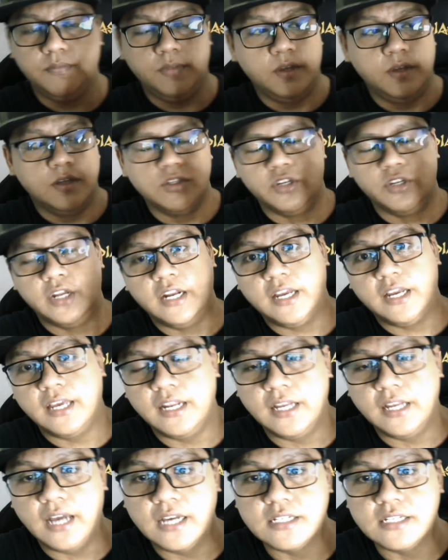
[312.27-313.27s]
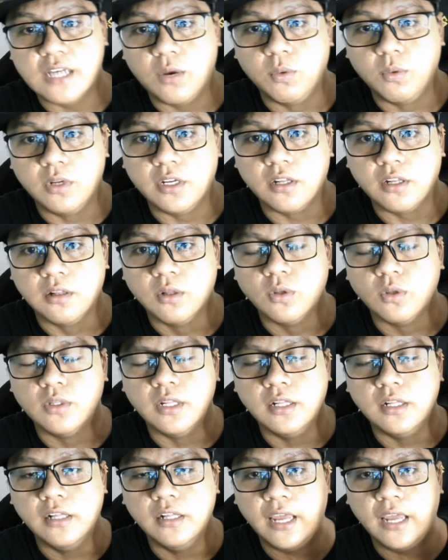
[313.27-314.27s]
So then again, guys, I will include
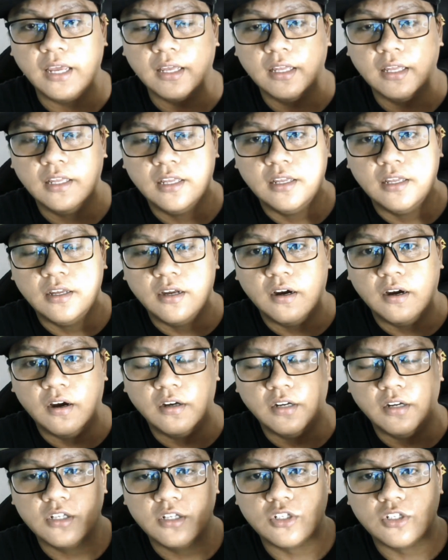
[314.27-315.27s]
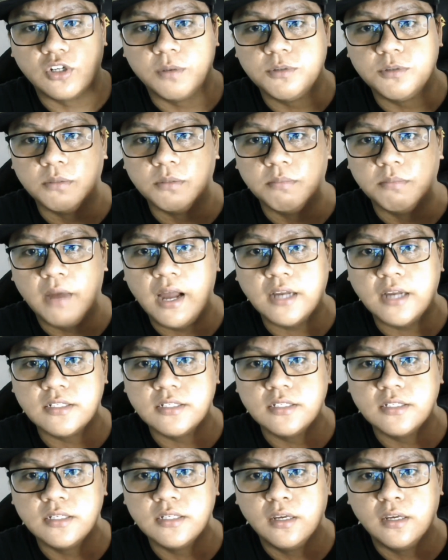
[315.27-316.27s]
the link on the description
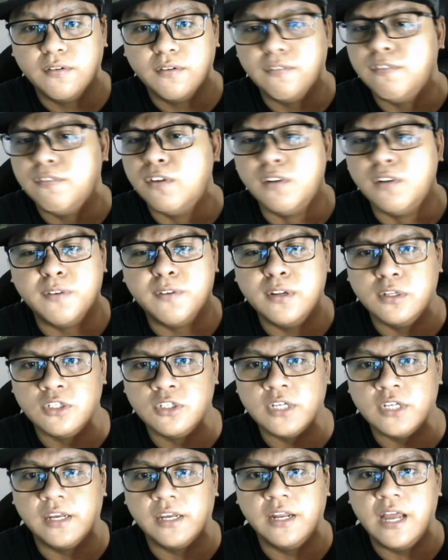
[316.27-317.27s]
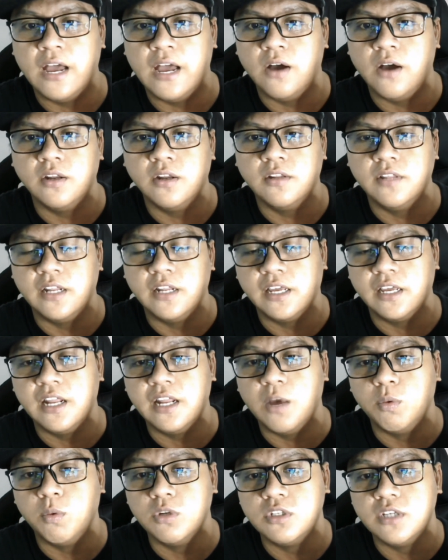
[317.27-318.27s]
box. Feel free to check it out. Then again,
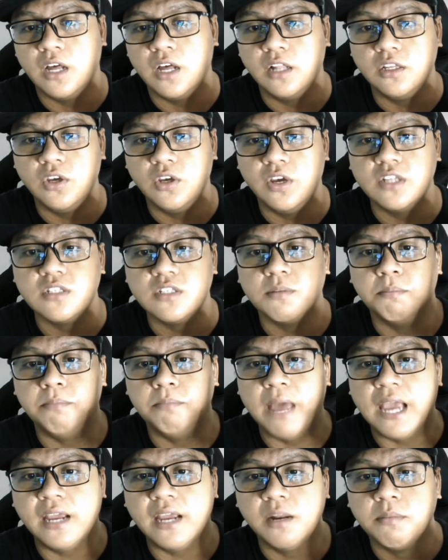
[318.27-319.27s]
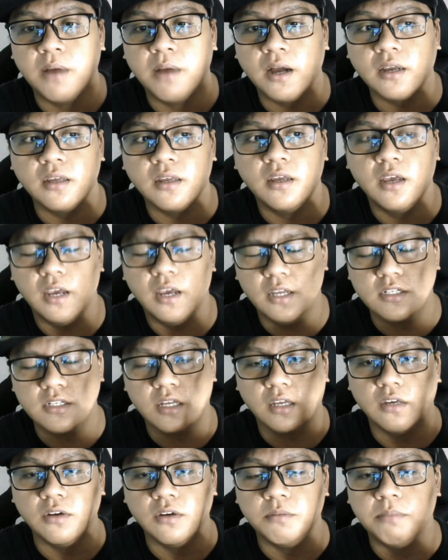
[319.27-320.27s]
I would tell you it's a bang in the buck. It's
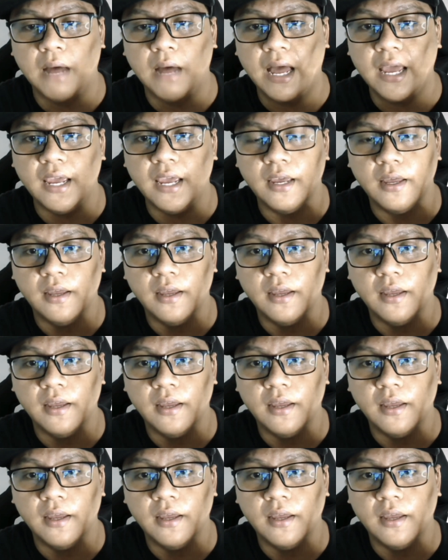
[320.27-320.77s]
a good buy.